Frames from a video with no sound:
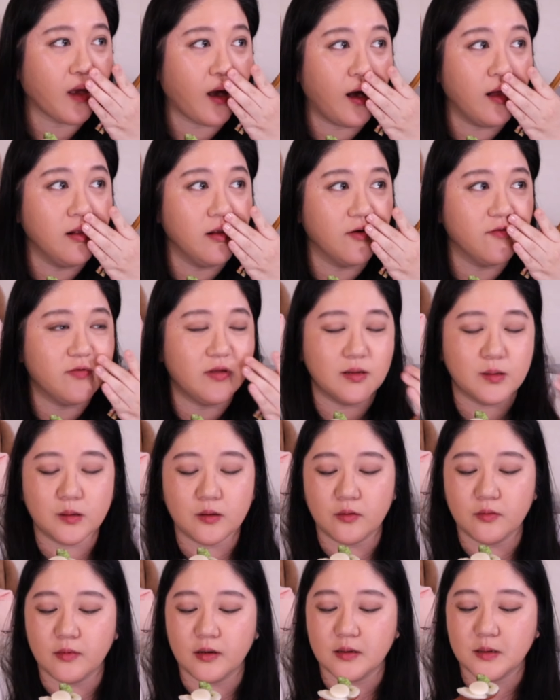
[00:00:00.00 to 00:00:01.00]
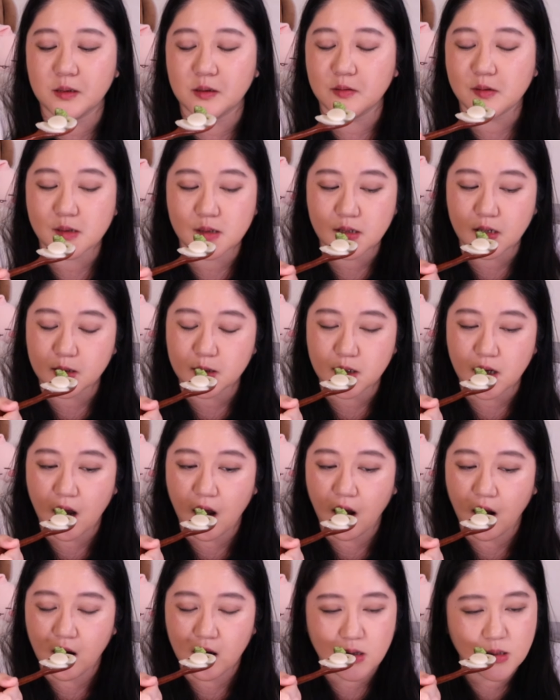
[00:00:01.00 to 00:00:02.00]
I loved it so much. It was
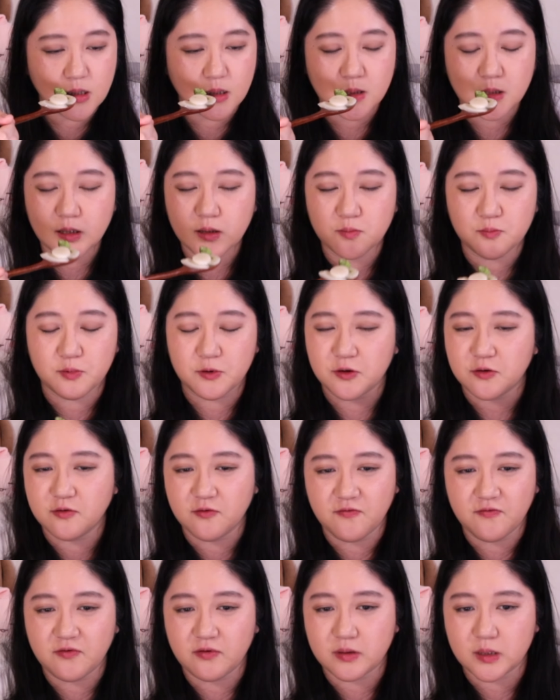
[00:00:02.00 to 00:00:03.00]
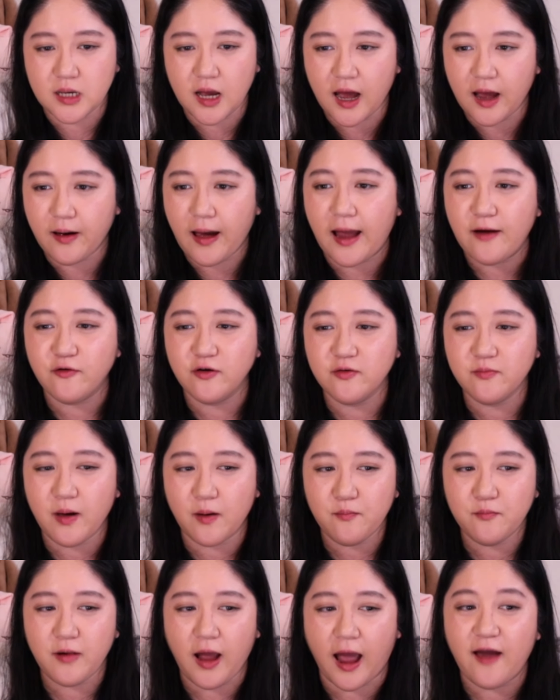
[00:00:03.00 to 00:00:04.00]
such a beautiful time.
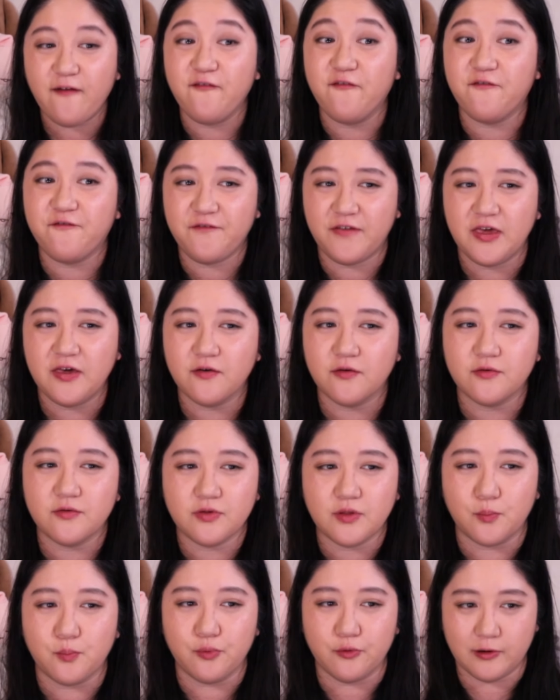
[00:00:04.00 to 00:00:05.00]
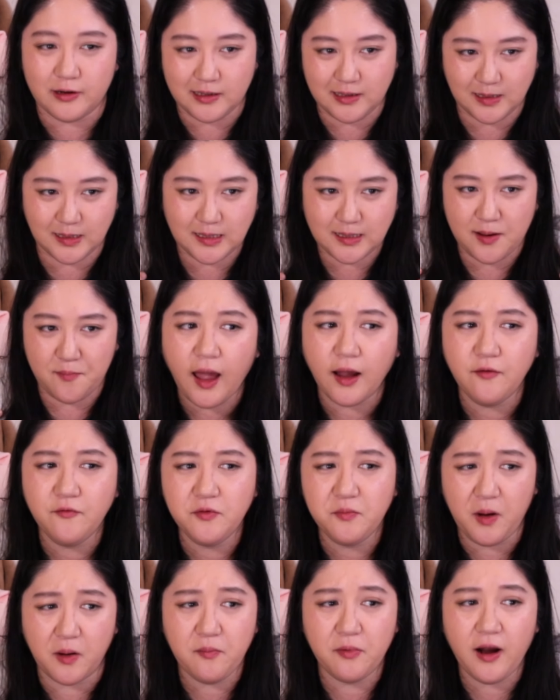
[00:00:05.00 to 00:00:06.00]
I feel the breeze. I remember